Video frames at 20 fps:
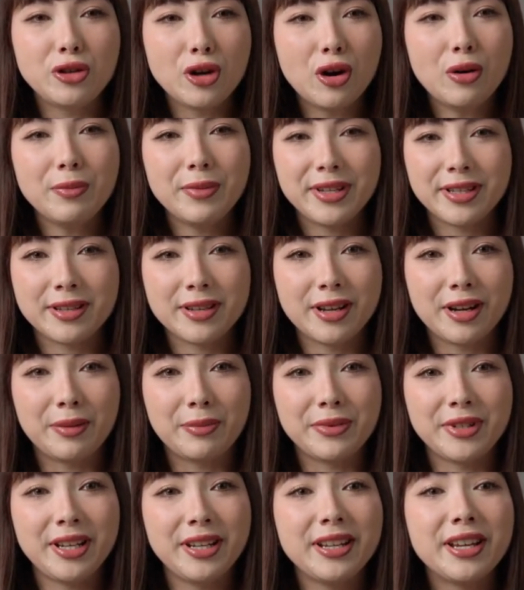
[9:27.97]
don't miss an
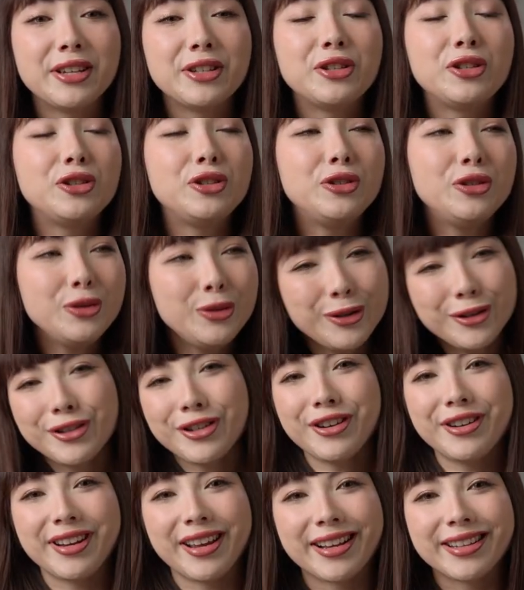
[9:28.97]
update as soon as
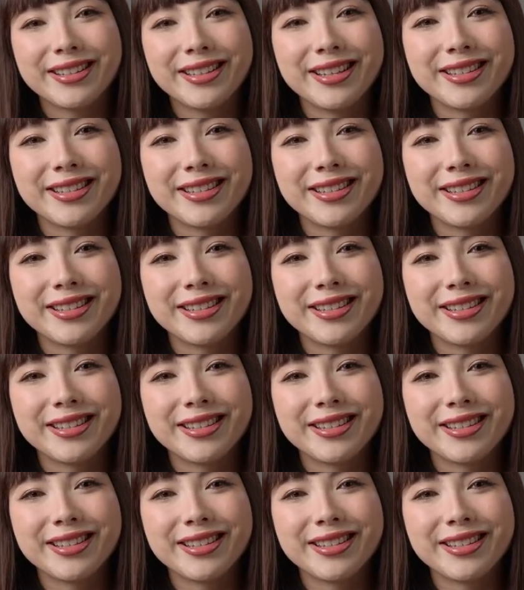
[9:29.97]
our next